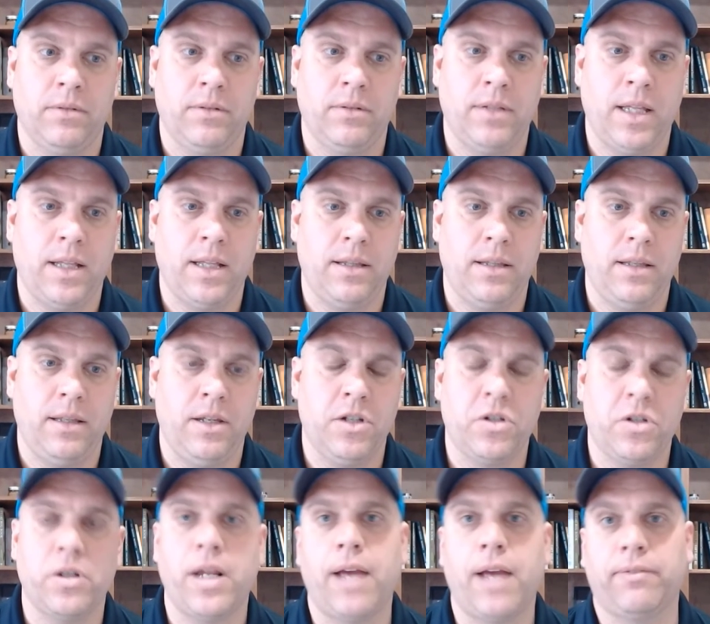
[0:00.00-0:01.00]
That you
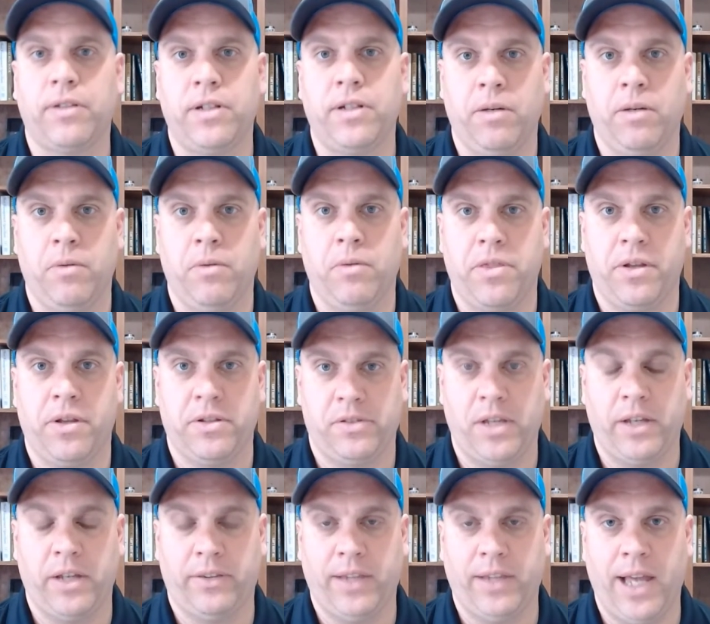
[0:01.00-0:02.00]
shouldn't have to deal with things
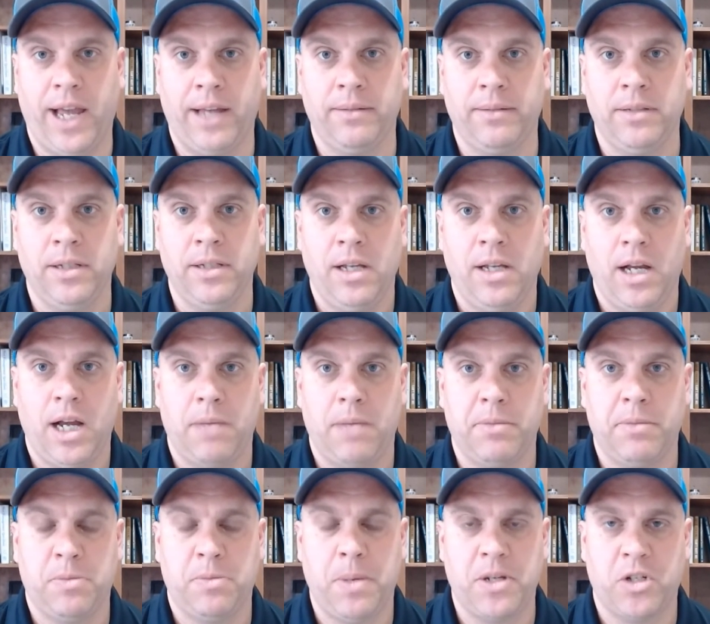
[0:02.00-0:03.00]
like that,
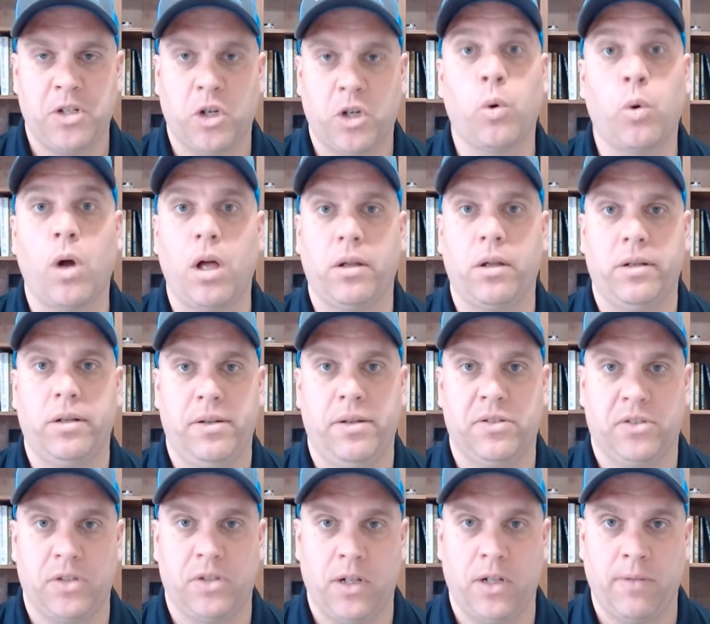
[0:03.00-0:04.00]
especially quality of
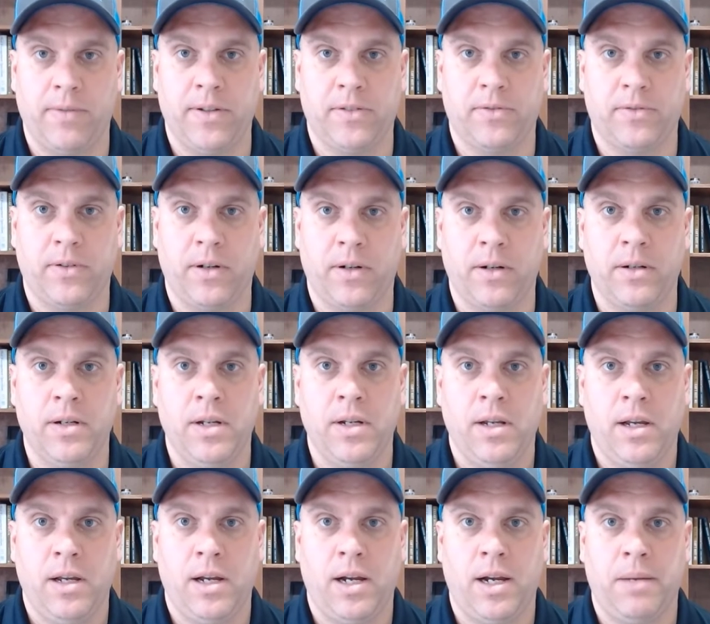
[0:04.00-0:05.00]
service for
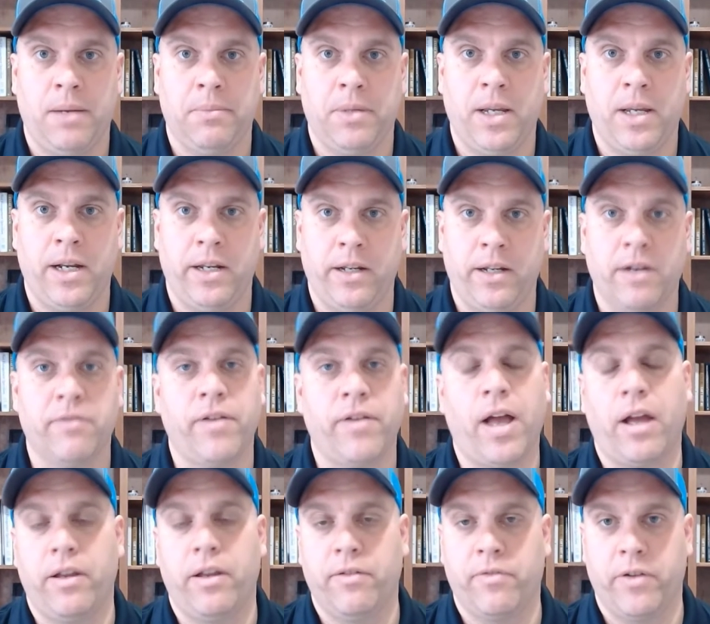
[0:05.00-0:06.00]
getting your
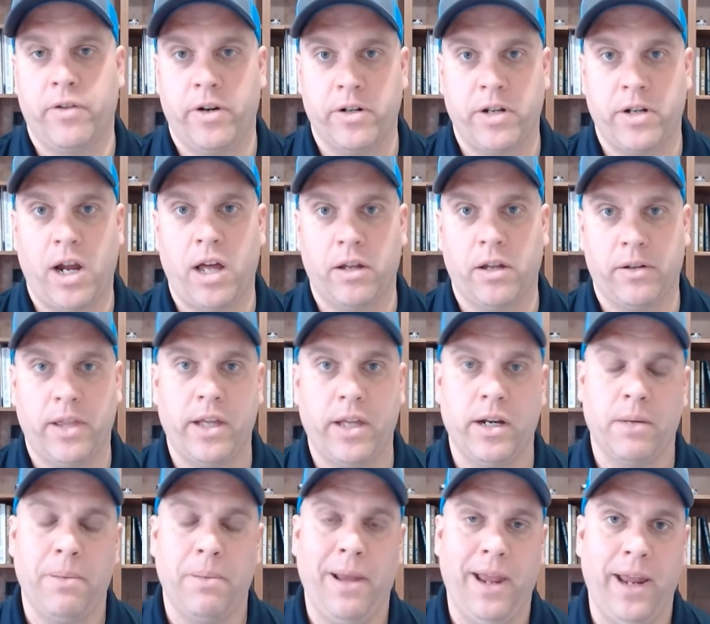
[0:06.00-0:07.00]
value for your dollar that
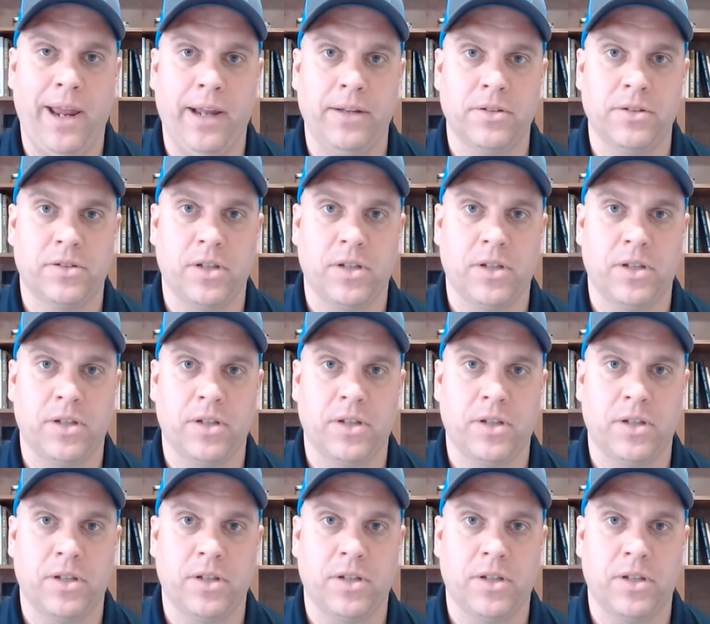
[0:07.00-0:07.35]
you're paying.